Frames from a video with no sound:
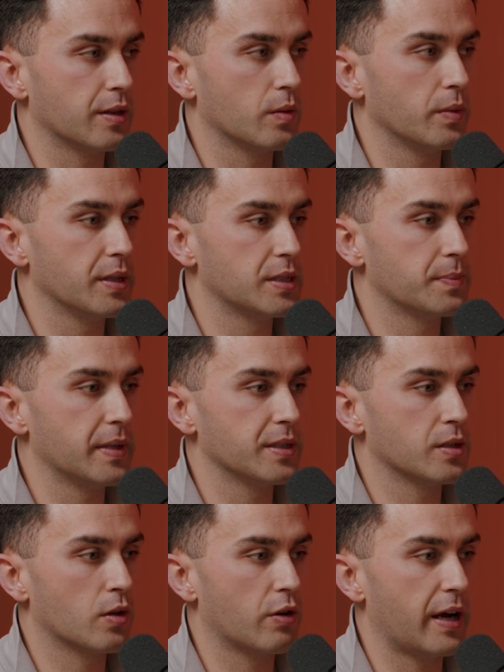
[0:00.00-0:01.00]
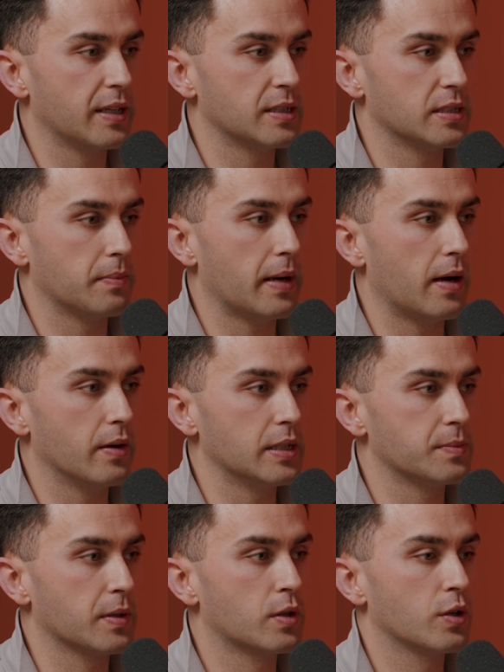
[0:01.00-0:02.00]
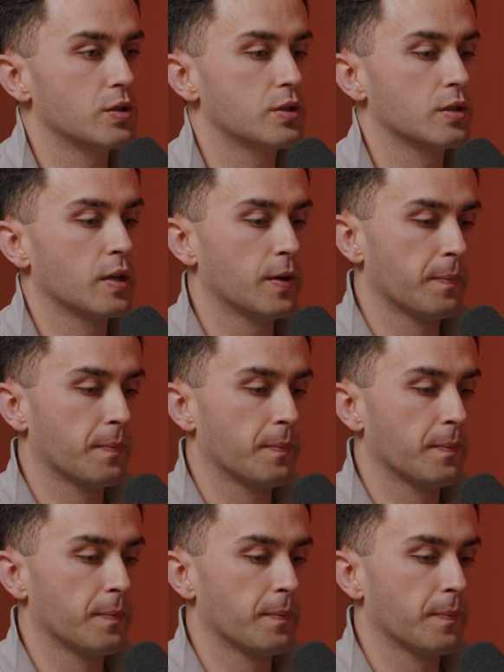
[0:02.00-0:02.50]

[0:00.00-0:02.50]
that we speak to creators about is because